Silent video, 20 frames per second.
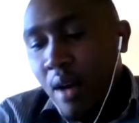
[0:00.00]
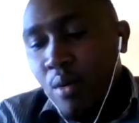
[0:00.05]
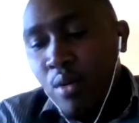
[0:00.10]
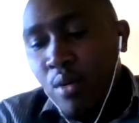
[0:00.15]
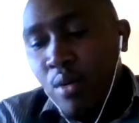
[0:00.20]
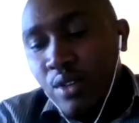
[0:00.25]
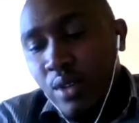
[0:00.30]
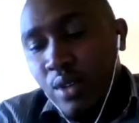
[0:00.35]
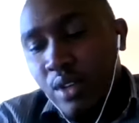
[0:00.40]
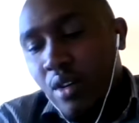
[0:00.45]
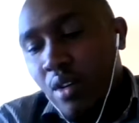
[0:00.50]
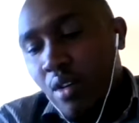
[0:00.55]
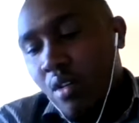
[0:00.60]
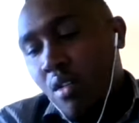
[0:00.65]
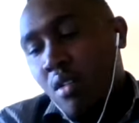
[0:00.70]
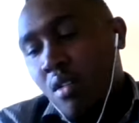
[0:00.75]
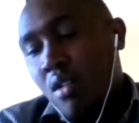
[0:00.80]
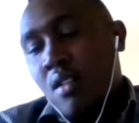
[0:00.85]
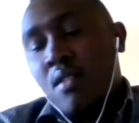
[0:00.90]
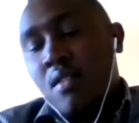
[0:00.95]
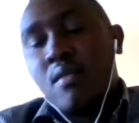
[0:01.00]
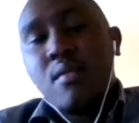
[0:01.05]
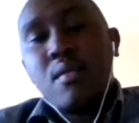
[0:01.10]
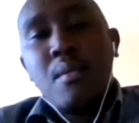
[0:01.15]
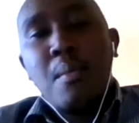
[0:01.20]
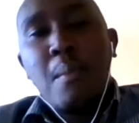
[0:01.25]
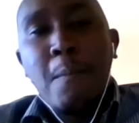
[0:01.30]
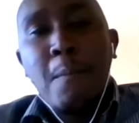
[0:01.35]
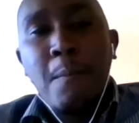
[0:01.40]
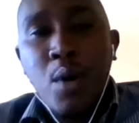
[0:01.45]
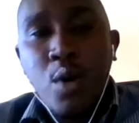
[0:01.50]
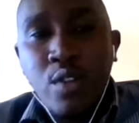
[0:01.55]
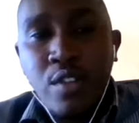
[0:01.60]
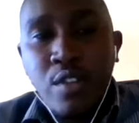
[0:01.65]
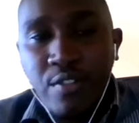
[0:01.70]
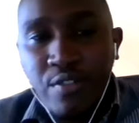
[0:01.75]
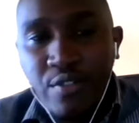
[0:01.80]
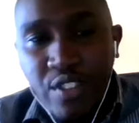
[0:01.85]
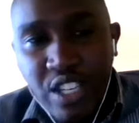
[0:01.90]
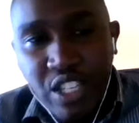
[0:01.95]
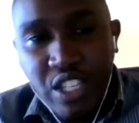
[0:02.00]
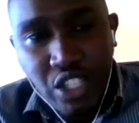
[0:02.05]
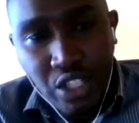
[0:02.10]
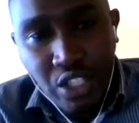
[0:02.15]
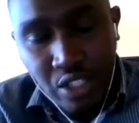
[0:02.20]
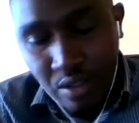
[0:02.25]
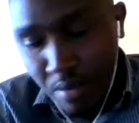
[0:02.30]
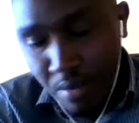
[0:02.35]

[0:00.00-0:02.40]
what we call bonefish,